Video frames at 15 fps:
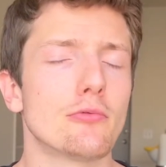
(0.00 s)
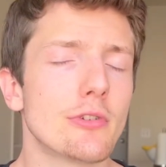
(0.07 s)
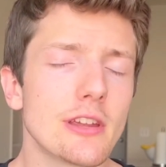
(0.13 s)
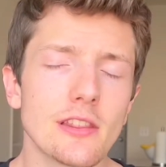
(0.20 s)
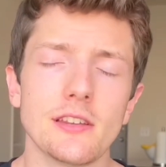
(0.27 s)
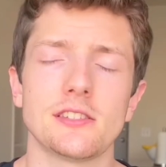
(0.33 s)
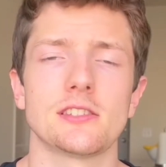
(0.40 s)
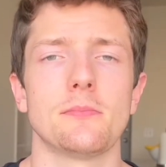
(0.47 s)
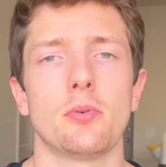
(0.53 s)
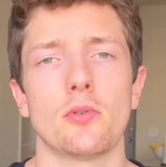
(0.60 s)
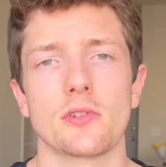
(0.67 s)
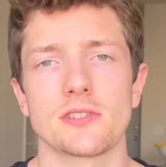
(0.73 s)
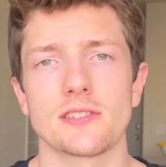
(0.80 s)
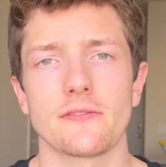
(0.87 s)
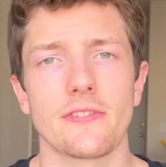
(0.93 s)
really
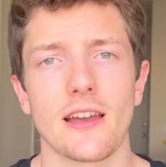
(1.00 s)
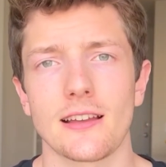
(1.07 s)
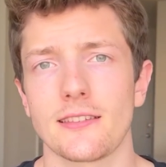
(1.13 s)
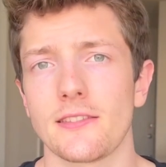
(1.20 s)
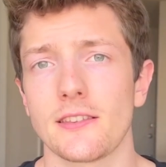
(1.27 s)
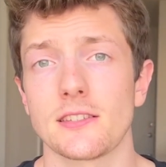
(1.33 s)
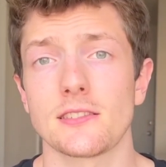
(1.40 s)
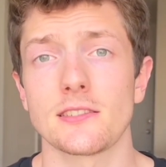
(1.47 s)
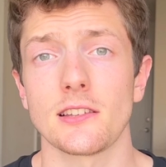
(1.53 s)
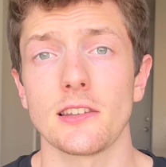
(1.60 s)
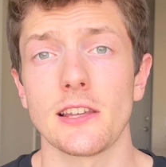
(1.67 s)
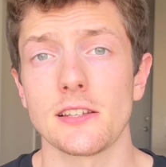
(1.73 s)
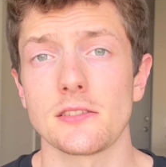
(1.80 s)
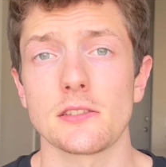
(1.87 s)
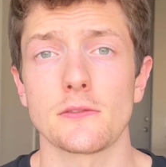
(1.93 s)
supports the fact that this is a
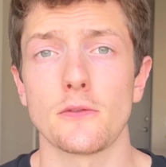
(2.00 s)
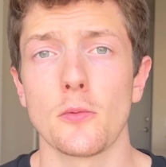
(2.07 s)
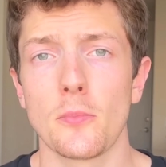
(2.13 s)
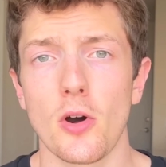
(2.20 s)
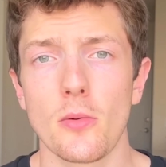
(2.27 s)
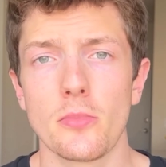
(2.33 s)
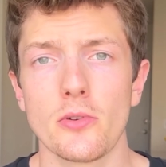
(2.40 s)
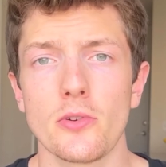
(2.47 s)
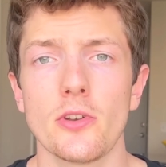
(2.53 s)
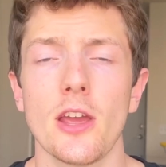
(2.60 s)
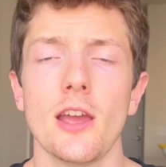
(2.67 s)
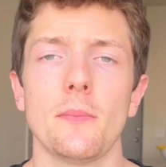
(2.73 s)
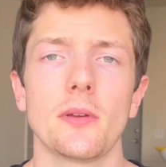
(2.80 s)
laceless football boot